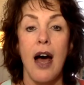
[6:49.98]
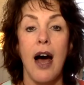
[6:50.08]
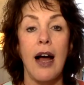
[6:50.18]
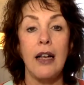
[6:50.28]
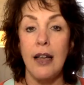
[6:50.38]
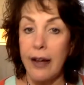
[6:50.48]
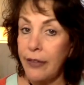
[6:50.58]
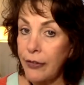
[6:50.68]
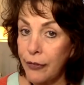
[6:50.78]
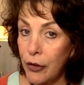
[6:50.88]
I love
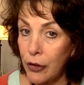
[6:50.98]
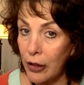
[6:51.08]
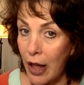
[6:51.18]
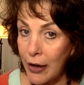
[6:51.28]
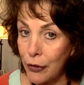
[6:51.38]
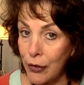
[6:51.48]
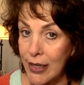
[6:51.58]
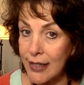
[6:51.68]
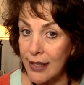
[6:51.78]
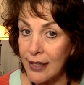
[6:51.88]
it for a lot of
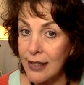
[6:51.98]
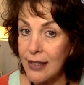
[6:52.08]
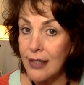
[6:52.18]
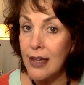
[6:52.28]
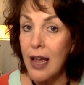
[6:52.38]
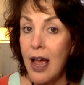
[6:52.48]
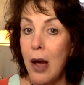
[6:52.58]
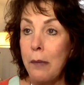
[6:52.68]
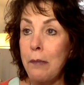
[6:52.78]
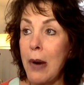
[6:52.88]
reasons,
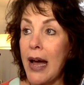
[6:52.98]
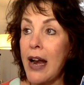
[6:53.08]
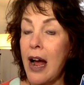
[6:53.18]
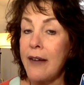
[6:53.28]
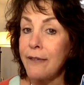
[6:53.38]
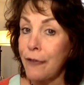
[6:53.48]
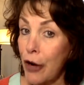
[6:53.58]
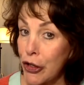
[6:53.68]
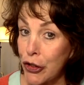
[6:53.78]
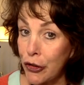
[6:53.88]
but I'm
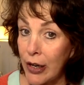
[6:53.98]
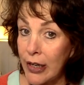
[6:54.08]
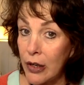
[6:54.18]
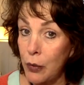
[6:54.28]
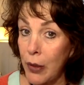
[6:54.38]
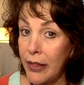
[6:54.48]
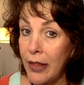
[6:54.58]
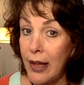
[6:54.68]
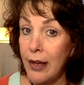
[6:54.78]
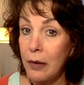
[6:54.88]
frustrated with
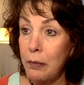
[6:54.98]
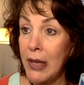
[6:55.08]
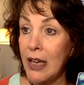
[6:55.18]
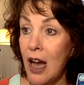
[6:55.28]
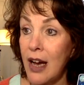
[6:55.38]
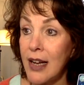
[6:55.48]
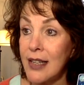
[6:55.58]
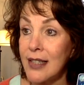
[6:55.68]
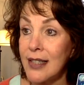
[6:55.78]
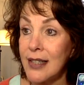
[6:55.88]
it
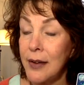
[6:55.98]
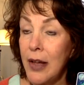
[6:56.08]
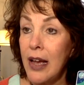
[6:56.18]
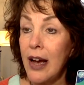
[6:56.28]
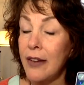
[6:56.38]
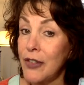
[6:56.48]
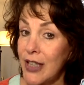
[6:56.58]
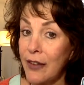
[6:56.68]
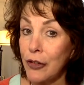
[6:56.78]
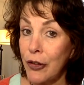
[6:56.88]
because of
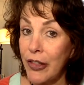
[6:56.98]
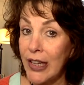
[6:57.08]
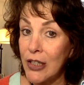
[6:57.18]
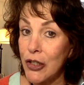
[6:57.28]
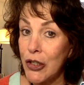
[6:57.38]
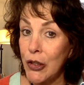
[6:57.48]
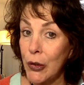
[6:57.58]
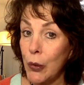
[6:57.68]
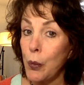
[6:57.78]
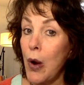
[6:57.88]
several things
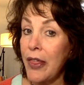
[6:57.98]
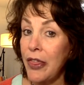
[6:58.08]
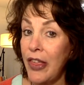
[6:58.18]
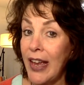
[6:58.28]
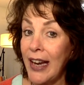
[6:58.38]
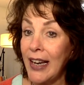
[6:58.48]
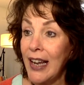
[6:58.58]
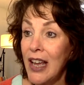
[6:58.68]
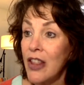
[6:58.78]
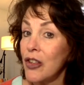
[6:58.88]
too. One
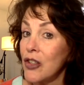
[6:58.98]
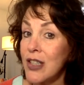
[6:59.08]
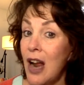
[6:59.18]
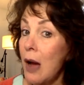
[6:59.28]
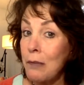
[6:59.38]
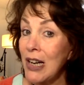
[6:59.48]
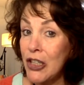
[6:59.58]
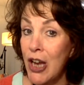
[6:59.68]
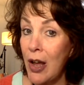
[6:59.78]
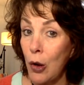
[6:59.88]
thing, there's not
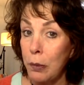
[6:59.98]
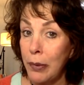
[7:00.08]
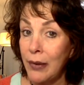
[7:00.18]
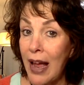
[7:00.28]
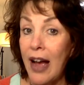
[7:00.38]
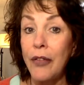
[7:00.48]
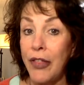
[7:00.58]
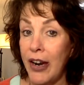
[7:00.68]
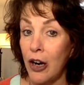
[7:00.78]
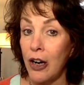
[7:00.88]
much help out
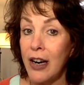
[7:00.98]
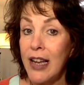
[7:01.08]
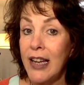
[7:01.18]
there